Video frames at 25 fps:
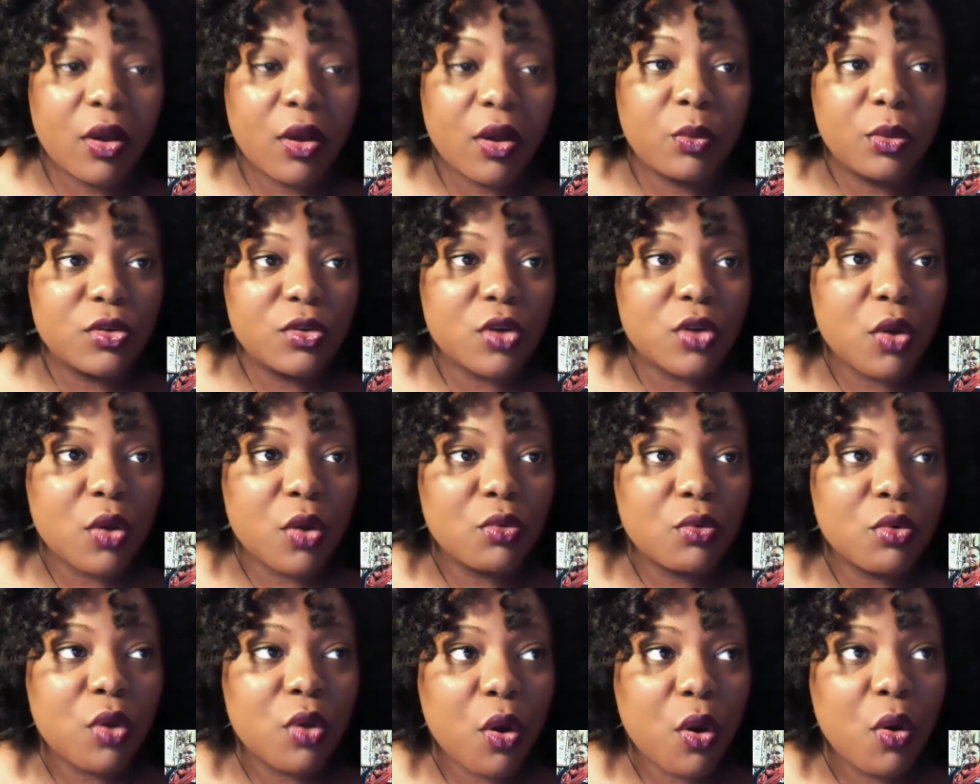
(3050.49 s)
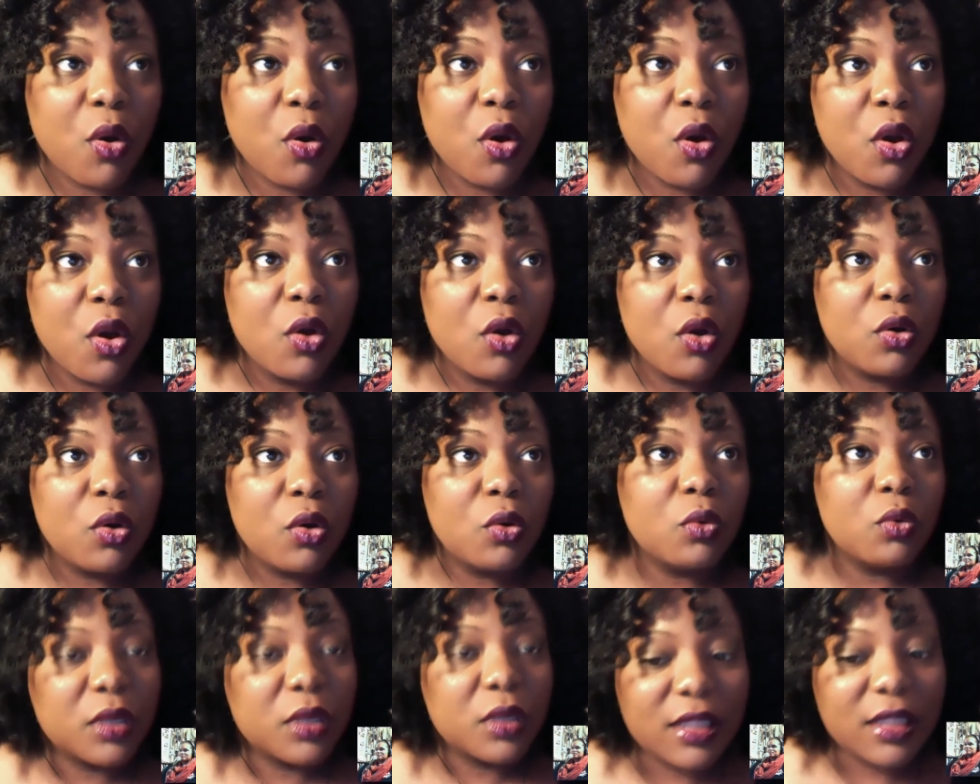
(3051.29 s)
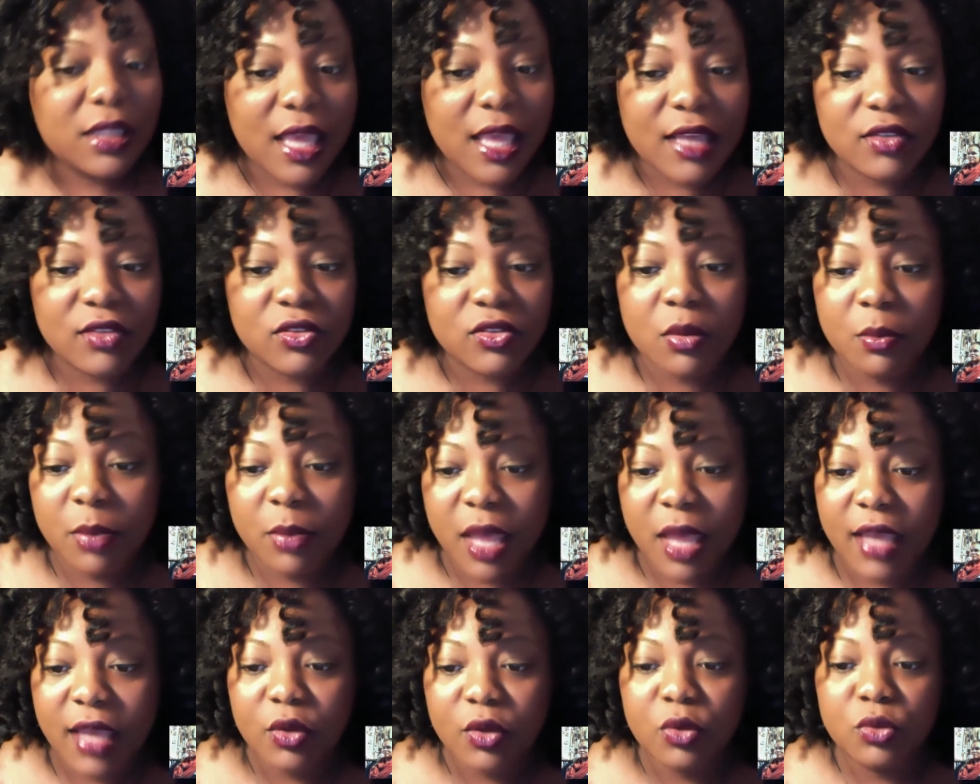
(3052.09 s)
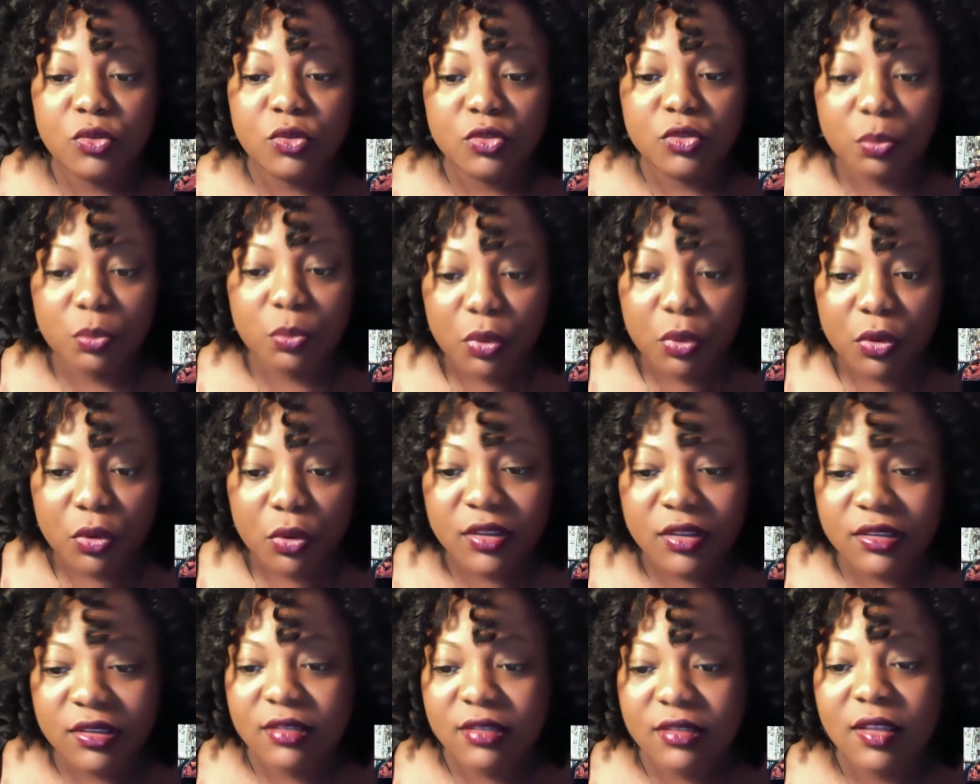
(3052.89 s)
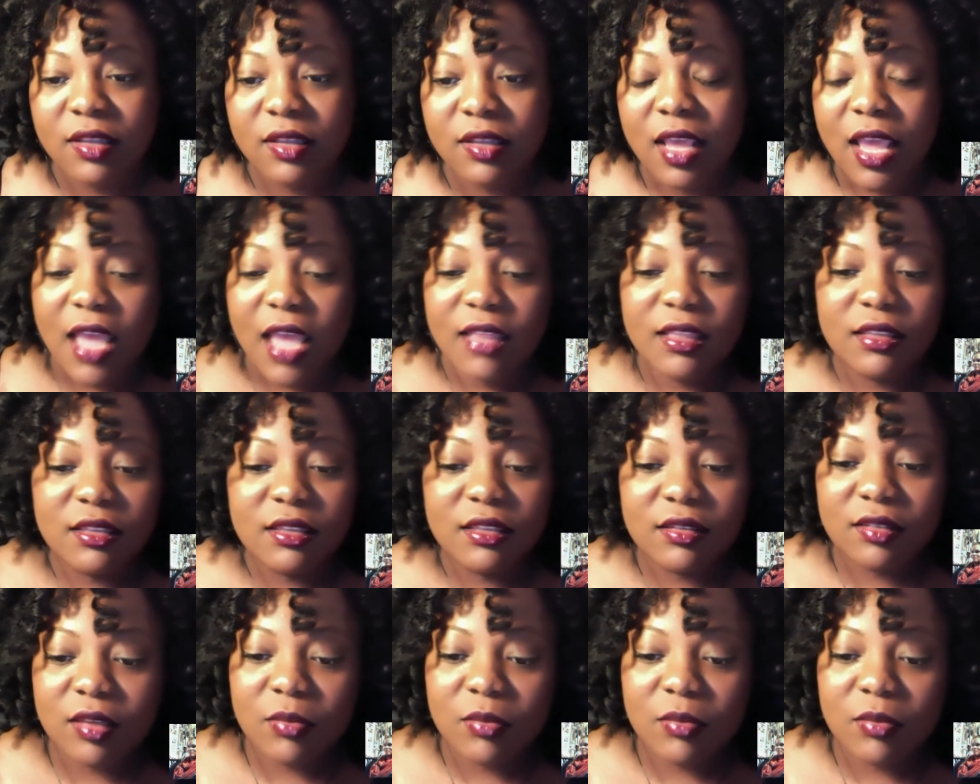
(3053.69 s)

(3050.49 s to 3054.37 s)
and we don't know who really has our back, who supports us. And this is